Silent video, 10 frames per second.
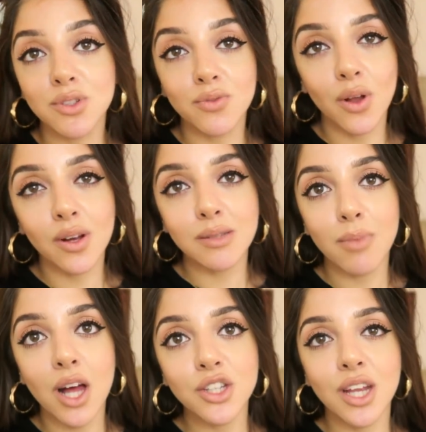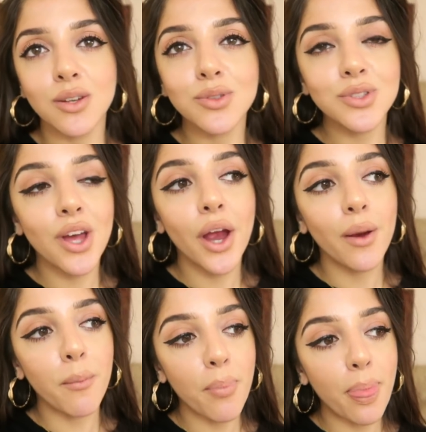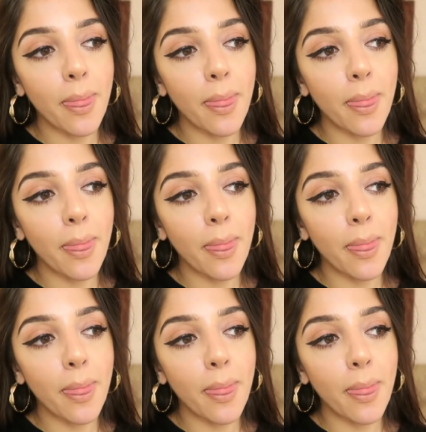to vlog as much, and also